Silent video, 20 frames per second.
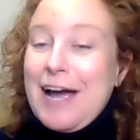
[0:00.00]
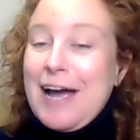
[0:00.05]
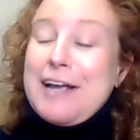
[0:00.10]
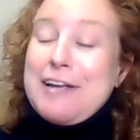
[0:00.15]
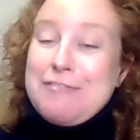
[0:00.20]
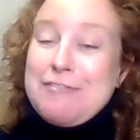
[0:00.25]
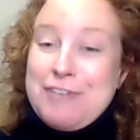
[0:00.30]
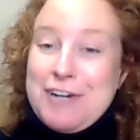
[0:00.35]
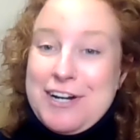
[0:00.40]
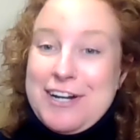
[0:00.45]
I
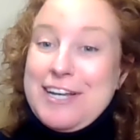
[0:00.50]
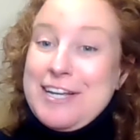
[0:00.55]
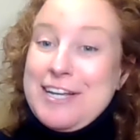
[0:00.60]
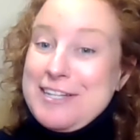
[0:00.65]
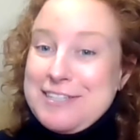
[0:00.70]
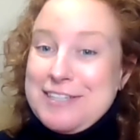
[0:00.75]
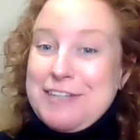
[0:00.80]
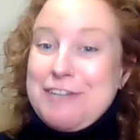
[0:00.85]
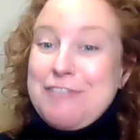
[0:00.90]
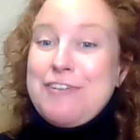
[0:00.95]
can very
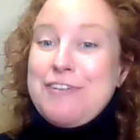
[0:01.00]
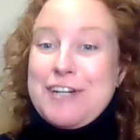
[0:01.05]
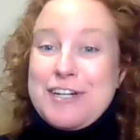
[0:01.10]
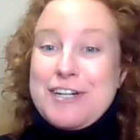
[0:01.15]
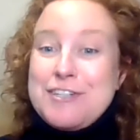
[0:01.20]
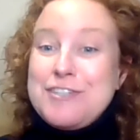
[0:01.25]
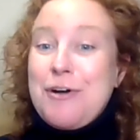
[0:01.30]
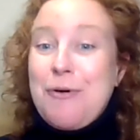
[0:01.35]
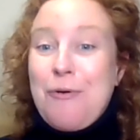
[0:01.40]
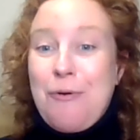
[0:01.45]
easily
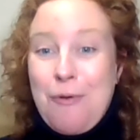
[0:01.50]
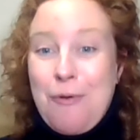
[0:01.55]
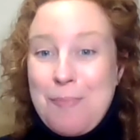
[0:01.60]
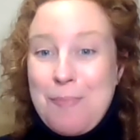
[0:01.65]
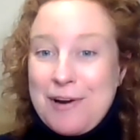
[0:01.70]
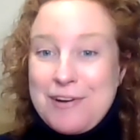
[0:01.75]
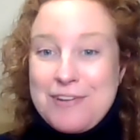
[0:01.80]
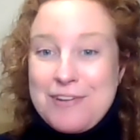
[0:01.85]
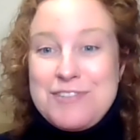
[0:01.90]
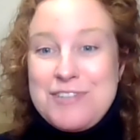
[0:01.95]
finish a whole
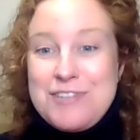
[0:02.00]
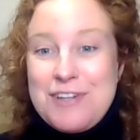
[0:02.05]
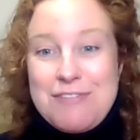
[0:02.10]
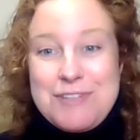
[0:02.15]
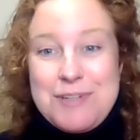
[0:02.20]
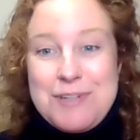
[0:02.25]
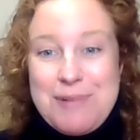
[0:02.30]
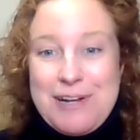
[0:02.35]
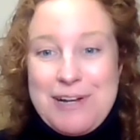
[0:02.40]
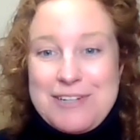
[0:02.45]
bottle of
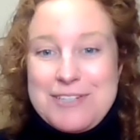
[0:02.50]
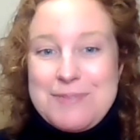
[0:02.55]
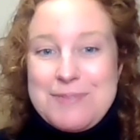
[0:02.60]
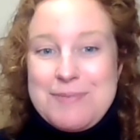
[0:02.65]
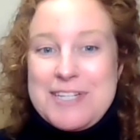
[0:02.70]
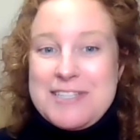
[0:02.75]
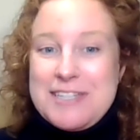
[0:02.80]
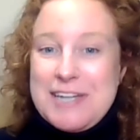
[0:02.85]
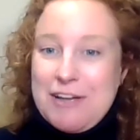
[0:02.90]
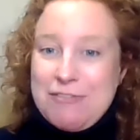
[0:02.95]
Sauvignon Blanc to
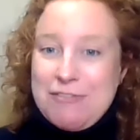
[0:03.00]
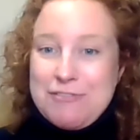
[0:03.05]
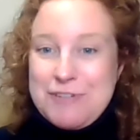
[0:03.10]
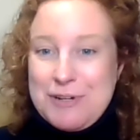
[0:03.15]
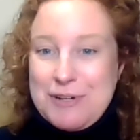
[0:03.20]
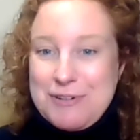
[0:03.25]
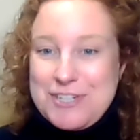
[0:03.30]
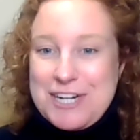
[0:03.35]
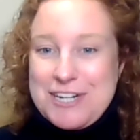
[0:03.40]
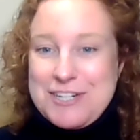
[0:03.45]
myself,
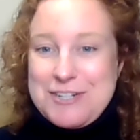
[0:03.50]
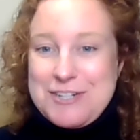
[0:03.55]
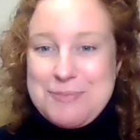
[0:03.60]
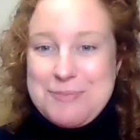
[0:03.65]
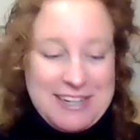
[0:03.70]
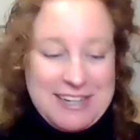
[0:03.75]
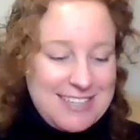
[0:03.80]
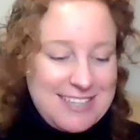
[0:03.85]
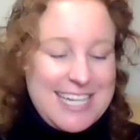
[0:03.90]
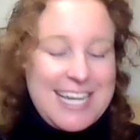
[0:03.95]
no
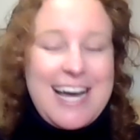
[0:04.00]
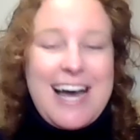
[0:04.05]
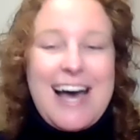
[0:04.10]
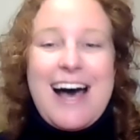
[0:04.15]
judgment.